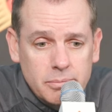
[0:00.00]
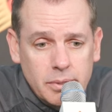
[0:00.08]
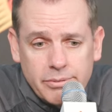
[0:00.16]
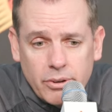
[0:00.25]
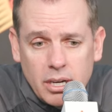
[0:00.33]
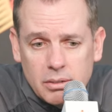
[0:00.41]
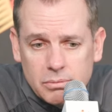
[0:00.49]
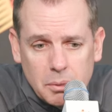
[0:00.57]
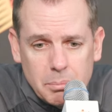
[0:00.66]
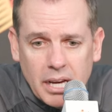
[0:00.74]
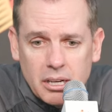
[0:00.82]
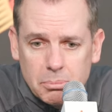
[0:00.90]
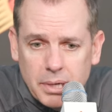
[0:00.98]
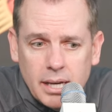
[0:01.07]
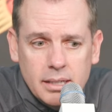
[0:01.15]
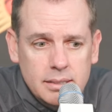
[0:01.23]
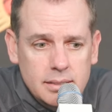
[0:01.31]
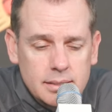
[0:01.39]
fought. We battled
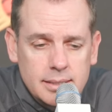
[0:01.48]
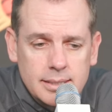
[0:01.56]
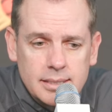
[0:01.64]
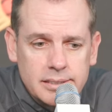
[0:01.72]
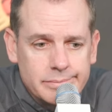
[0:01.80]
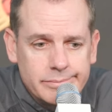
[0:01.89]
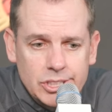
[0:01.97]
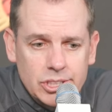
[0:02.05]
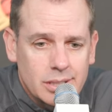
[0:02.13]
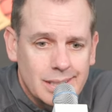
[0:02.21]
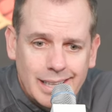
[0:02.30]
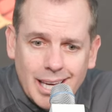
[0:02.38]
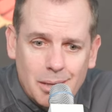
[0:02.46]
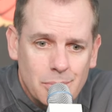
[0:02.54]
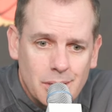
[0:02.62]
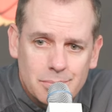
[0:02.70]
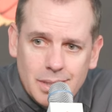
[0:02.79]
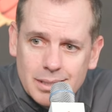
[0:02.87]
back. We junked the
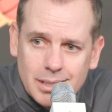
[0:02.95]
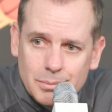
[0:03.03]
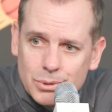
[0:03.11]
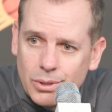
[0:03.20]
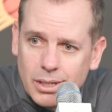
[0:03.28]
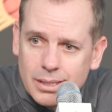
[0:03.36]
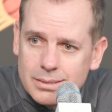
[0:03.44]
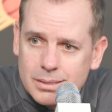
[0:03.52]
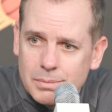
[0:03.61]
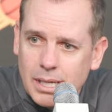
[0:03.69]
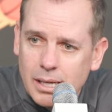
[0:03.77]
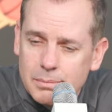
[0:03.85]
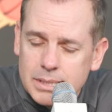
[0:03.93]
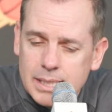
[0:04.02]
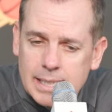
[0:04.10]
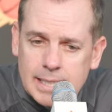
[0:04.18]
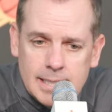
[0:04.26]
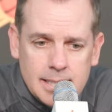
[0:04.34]
game up like teams do to us sometimes,
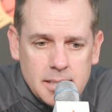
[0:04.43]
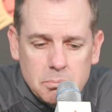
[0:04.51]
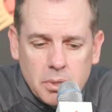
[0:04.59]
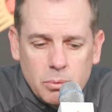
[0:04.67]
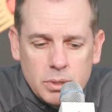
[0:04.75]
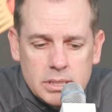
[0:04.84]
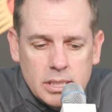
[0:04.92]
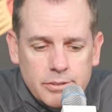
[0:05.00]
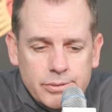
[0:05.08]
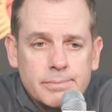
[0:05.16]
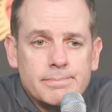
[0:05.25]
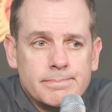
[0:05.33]
but it wasn't enough.